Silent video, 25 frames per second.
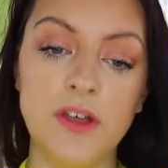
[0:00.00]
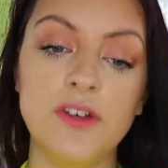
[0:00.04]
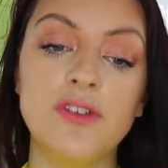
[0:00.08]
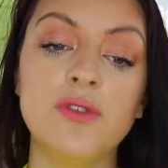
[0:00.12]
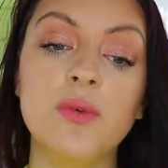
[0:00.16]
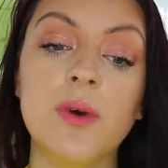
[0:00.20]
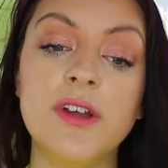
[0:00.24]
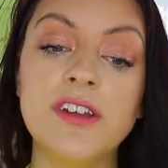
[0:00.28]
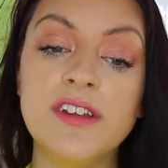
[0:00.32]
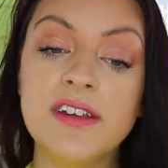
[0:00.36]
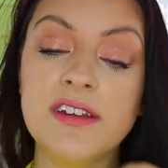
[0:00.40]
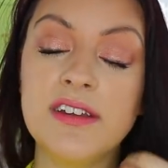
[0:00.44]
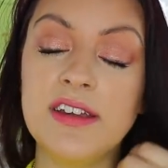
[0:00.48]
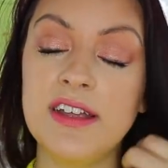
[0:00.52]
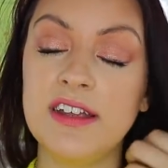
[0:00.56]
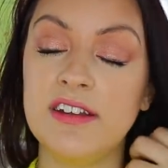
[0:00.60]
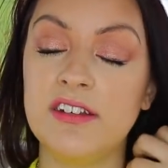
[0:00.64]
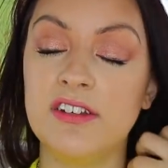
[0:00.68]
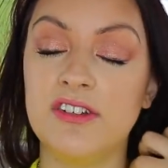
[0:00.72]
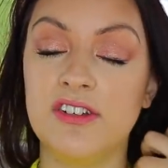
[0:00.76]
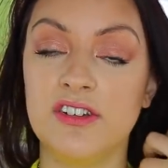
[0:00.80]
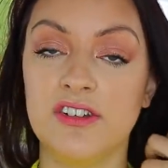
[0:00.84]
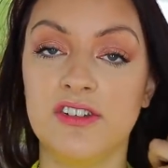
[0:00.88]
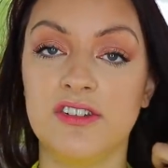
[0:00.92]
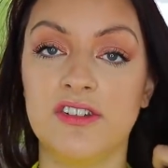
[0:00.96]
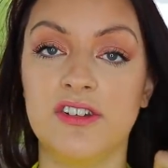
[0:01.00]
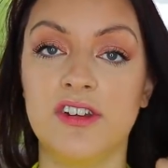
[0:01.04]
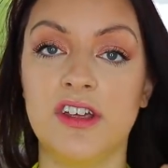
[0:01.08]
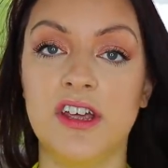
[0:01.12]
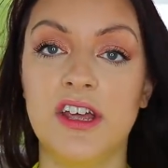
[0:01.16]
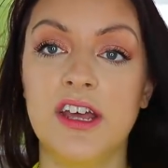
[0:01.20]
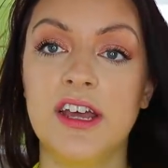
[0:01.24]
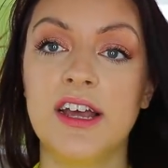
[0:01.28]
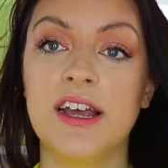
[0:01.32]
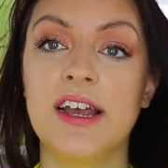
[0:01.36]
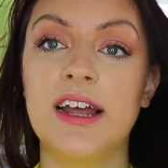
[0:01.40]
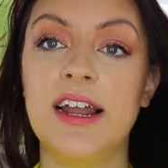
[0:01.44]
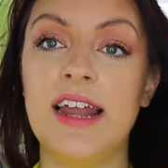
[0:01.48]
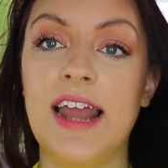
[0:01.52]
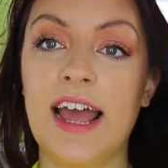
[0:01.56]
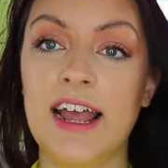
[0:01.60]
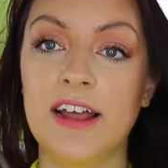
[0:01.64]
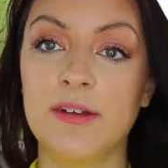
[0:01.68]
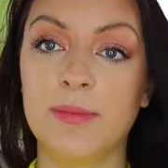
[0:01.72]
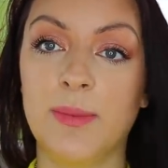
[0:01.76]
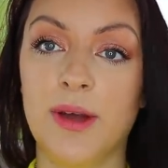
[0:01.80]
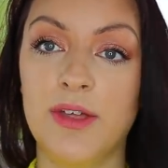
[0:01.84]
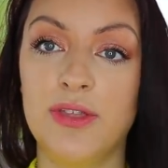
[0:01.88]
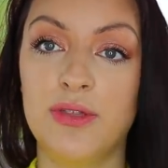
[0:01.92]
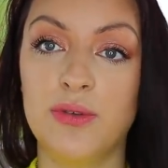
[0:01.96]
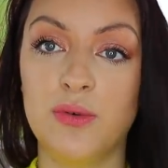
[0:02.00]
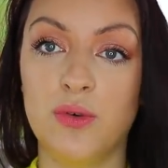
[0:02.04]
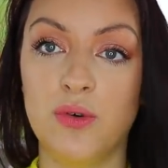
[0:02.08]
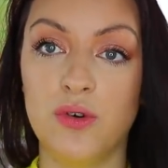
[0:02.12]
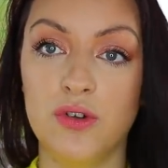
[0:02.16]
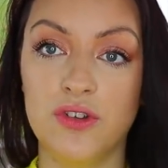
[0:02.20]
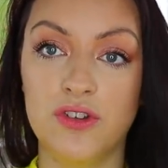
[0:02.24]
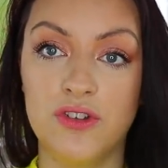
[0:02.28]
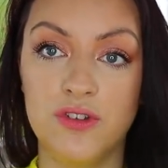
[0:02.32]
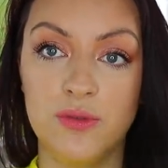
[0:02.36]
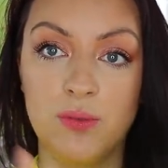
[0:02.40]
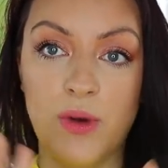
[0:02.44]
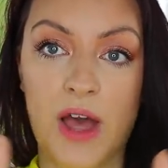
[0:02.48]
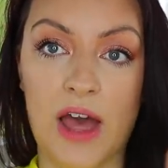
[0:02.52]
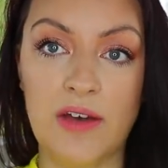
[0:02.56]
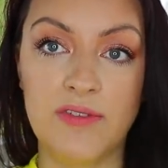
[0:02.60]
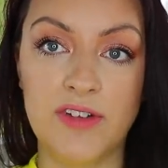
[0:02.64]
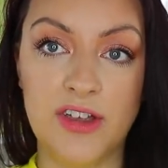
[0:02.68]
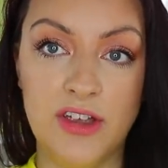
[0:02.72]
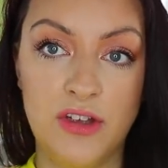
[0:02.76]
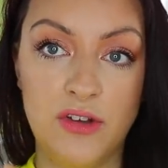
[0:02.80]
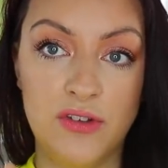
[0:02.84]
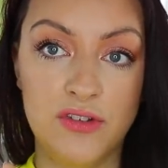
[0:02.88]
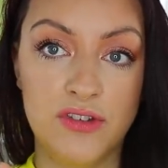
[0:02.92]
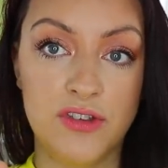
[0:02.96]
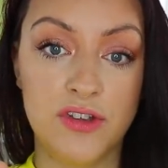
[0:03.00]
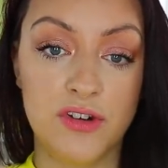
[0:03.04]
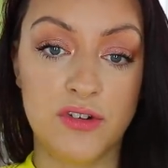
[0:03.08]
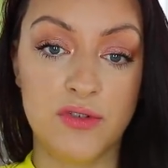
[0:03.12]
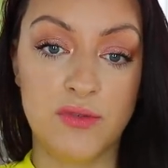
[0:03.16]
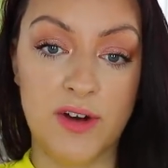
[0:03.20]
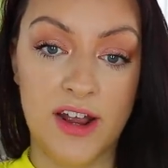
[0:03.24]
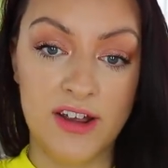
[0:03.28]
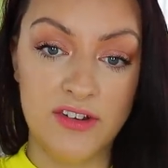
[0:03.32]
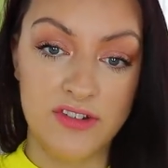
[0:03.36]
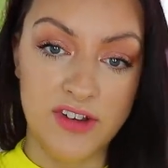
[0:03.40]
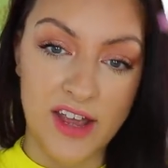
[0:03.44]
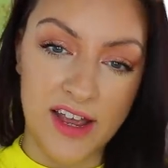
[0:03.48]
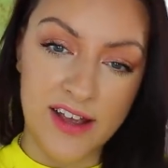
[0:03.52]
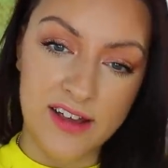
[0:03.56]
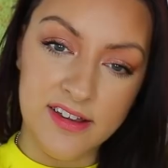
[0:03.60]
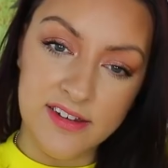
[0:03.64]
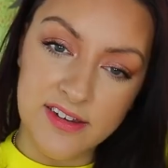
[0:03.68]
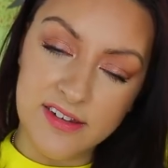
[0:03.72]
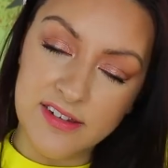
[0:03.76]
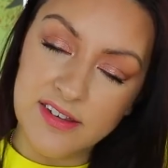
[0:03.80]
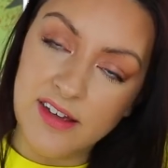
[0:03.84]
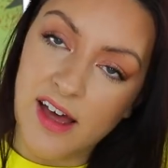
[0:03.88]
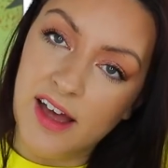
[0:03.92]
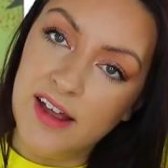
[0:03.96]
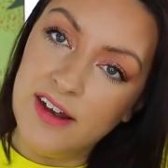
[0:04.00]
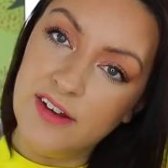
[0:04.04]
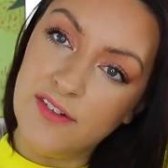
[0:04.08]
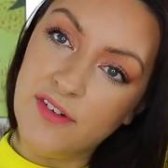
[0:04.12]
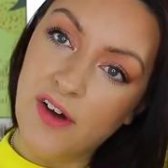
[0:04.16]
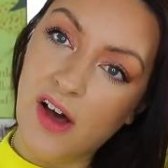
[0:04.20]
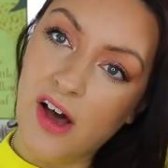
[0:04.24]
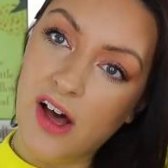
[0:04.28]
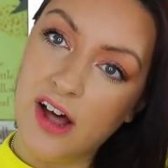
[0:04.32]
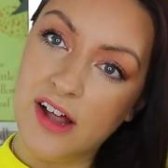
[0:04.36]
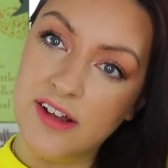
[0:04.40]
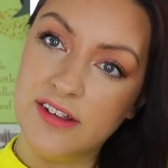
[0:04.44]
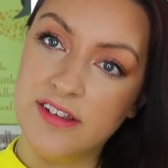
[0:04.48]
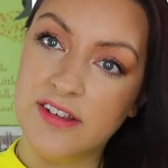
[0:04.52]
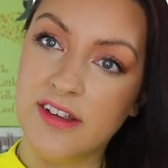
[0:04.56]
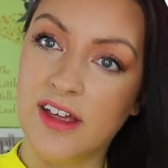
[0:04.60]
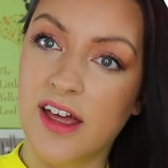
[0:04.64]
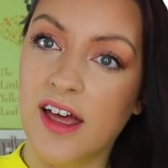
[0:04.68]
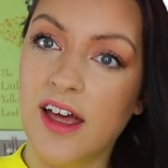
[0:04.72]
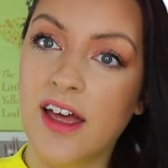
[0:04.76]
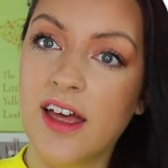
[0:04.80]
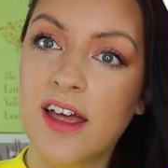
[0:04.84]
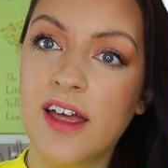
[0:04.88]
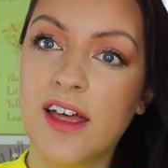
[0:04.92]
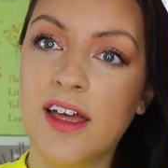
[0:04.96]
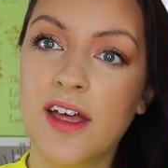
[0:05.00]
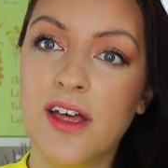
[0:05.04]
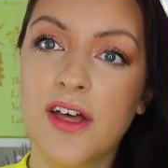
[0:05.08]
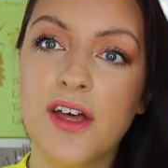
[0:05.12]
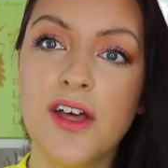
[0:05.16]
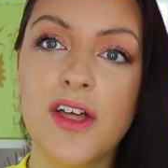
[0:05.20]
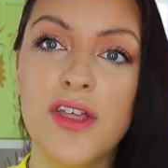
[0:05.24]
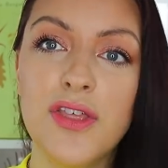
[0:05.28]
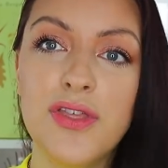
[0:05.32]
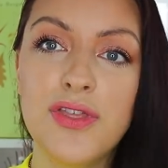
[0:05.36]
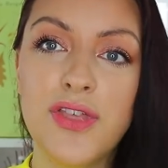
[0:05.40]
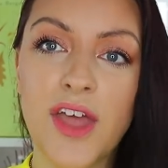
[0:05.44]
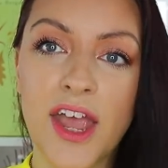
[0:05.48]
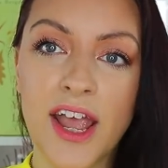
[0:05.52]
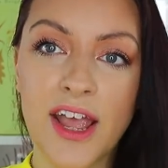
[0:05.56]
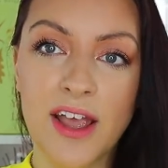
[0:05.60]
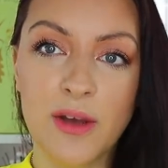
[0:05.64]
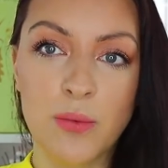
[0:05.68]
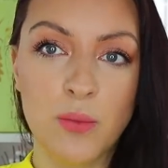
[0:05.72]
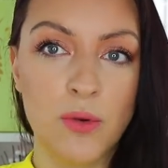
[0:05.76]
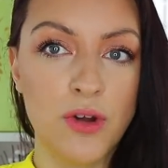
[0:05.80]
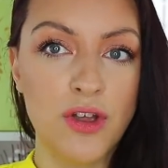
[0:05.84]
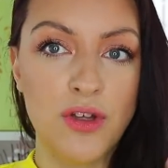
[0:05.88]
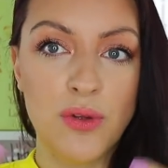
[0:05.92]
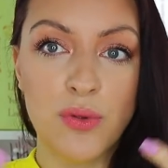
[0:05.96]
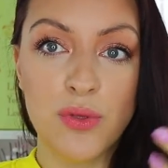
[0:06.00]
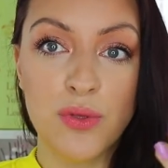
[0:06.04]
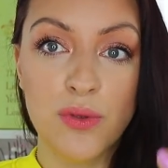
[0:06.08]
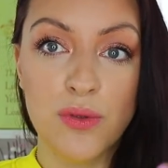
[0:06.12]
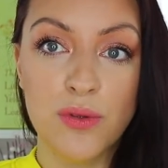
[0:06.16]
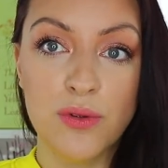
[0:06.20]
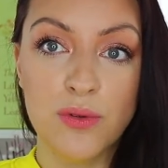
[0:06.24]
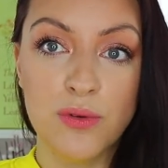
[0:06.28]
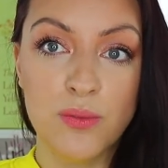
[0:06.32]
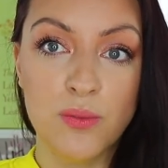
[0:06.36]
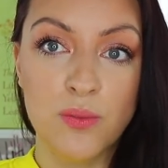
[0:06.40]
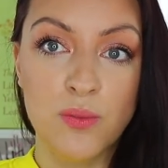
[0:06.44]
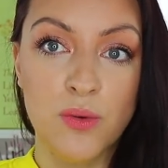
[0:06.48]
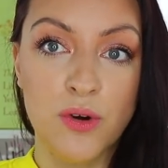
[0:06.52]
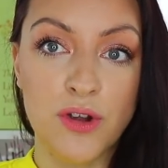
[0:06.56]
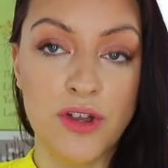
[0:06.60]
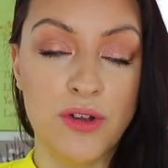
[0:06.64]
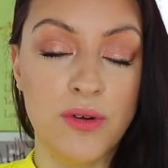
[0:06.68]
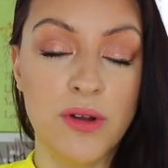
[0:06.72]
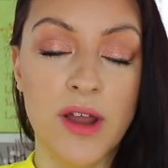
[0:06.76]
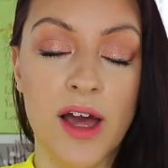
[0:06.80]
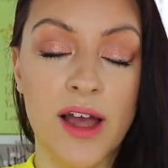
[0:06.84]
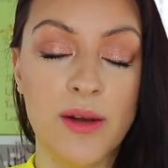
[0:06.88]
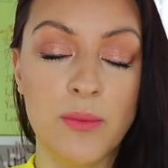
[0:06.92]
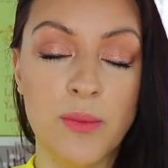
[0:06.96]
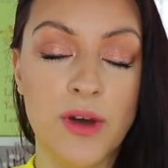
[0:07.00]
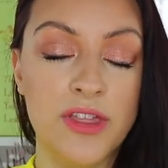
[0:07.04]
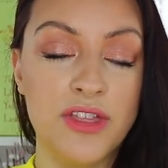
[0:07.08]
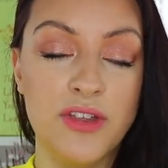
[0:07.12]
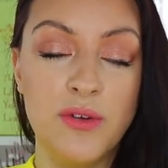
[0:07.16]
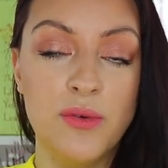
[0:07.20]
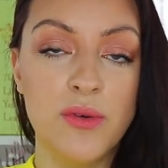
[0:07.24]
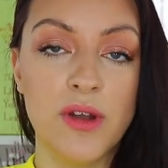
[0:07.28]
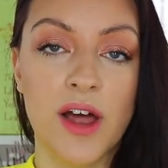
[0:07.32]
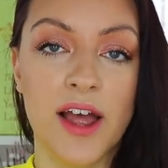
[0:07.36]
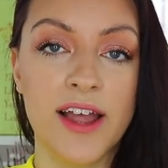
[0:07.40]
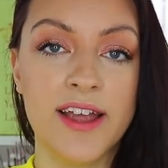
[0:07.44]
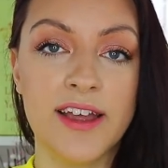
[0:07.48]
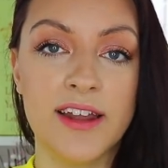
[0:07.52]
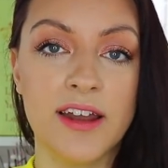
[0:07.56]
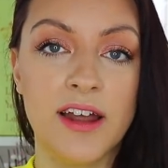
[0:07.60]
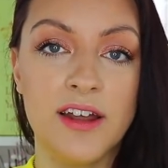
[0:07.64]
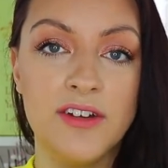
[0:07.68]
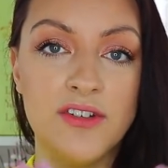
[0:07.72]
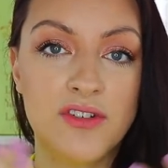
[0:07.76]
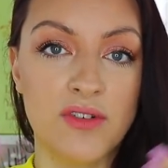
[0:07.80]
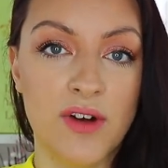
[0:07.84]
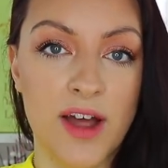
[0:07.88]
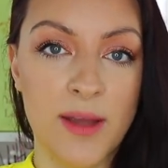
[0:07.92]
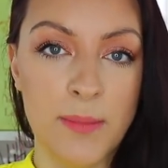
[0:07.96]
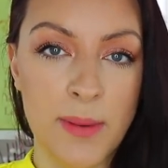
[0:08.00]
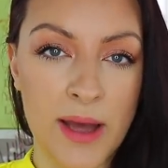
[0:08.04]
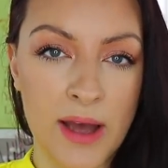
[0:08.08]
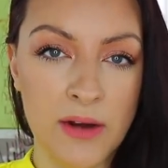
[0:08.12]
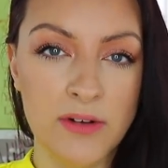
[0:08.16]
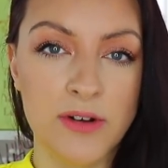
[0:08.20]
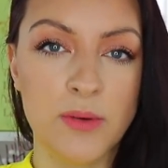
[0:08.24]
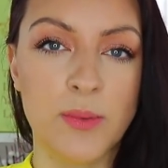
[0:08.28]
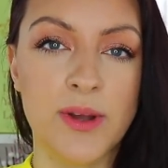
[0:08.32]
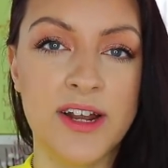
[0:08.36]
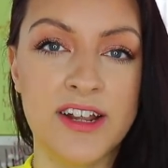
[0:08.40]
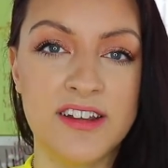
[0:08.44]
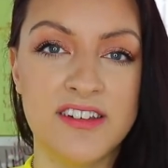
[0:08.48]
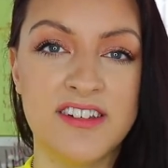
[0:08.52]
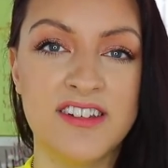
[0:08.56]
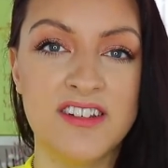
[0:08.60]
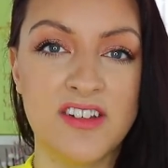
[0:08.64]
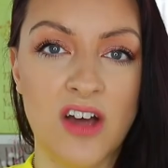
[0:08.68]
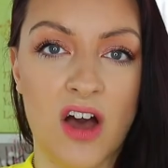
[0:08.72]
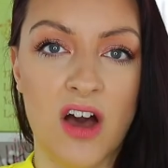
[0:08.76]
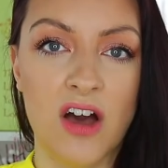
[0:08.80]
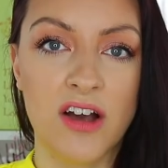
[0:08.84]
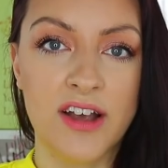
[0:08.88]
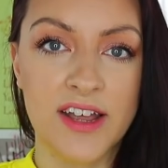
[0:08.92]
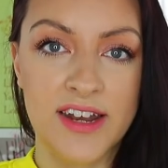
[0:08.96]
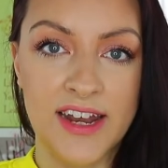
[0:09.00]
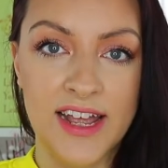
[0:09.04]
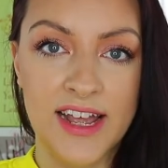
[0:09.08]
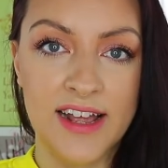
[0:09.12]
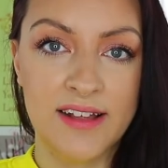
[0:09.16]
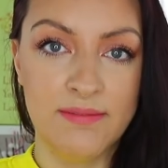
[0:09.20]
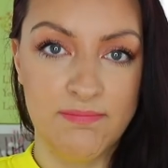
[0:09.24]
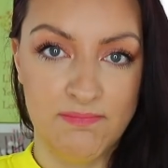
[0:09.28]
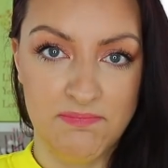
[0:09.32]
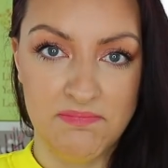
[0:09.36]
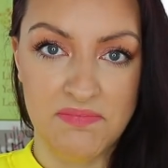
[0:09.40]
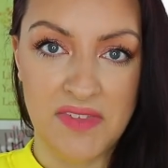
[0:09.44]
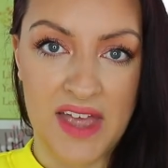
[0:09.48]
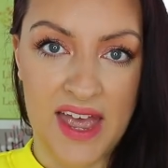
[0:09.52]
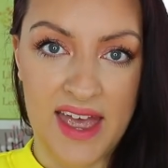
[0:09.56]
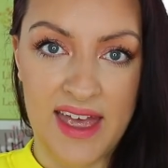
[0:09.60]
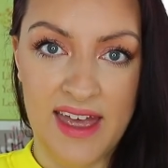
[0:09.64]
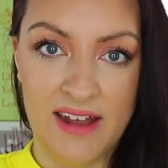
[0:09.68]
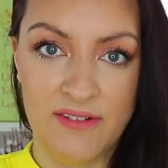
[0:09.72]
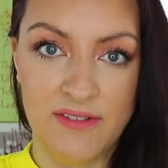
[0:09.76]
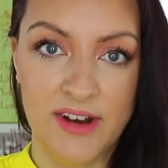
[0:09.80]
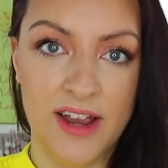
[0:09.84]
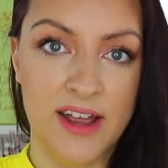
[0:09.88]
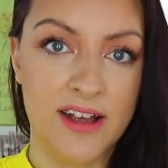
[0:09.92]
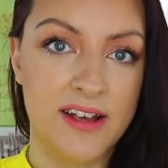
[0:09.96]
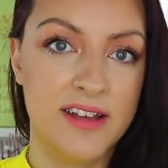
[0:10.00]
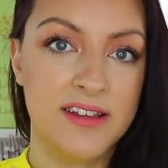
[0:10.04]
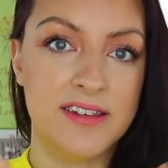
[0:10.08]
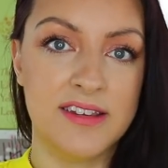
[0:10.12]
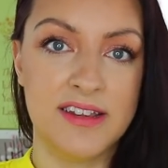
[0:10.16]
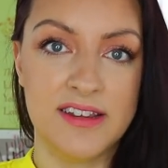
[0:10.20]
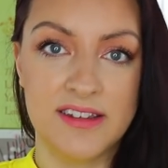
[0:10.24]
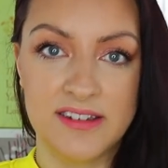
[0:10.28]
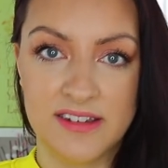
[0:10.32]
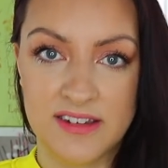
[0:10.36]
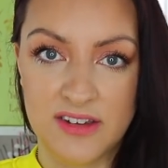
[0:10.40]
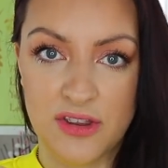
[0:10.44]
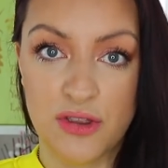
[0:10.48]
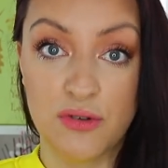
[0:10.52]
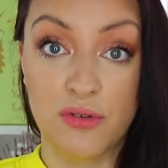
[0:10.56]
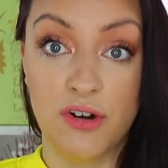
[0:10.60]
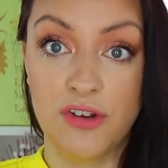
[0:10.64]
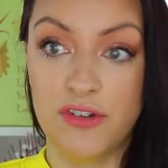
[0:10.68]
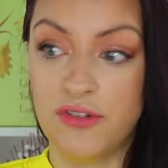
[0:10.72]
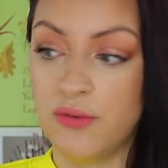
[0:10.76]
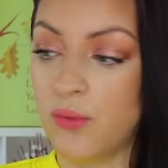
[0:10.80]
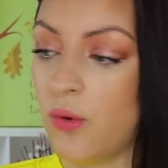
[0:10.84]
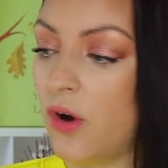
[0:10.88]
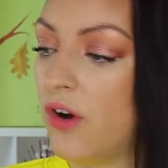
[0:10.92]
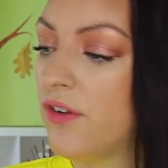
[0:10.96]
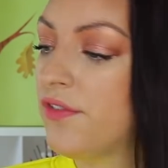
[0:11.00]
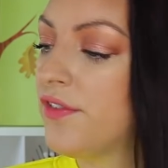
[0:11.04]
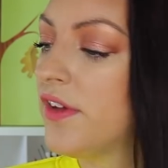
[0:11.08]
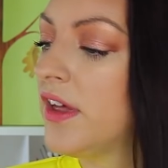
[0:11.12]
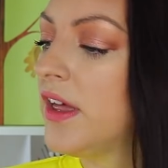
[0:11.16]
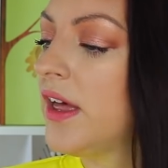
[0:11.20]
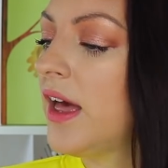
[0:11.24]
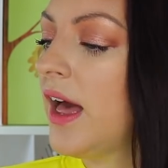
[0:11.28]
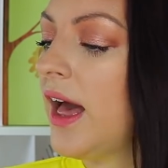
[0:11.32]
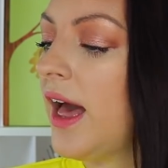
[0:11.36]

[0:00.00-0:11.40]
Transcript: so I did need to just collect my thoughts having used the correct shade, because it's kind of hard to think what you, what you like, whether you like an under eye powder when it's darkening that area, because it throws you off.